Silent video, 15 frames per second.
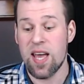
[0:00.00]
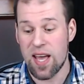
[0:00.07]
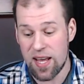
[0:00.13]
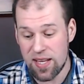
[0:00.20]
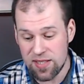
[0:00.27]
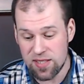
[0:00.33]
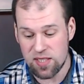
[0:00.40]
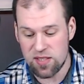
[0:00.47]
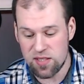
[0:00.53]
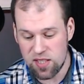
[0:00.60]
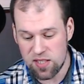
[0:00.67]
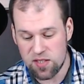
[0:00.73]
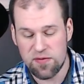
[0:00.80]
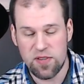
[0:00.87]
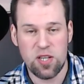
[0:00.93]
and in
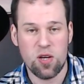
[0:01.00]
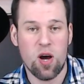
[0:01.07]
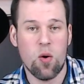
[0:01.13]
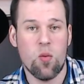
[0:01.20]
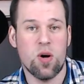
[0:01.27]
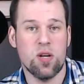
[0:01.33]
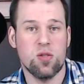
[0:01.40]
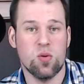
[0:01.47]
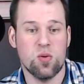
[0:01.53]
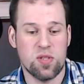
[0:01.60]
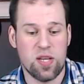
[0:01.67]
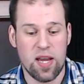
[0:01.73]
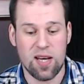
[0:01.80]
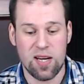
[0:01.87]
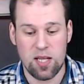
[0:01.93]
this video I wanted to
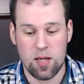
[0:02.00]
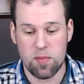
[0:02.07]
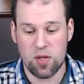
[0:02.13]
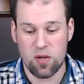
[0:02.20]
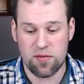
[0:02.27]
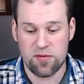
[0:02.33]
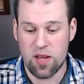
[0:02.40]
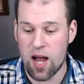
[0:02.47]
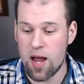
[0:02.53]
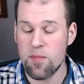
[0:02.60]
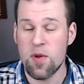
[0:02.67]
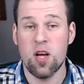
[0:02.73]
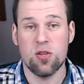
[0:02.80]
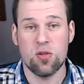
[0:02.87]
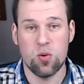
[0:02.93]
take a little bit of time
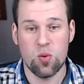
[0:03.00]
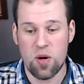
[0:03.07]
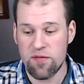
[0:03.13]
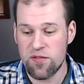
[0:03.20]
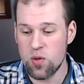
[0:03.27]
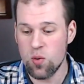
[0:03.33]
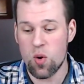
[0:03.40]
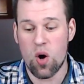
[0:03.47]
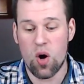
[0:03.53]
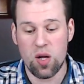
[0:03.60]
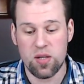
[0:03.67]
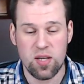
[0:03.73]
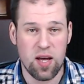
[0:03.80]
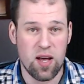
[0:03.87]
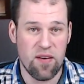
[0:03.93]
to review all
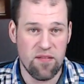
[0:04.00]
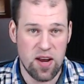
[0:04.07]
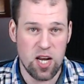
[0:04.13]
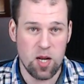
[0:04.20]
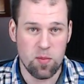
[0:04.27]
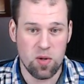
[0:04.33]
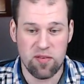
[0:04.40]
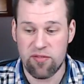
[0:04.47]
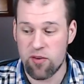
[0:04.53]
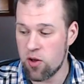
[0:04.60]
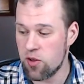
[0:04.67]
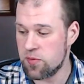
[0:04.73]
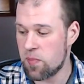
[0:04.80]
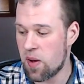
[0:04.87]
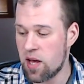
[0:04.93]
the available
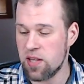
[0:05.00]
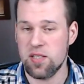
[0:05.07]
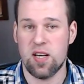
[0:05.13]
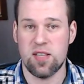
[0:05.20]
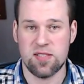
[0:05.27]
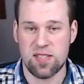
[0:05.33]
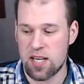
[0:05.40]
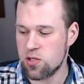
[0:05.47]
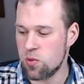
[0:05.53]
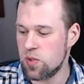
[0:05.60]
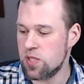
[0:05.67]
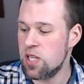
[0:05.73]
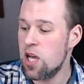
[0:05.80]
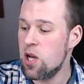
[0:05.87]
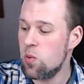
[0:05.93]
first party accessories,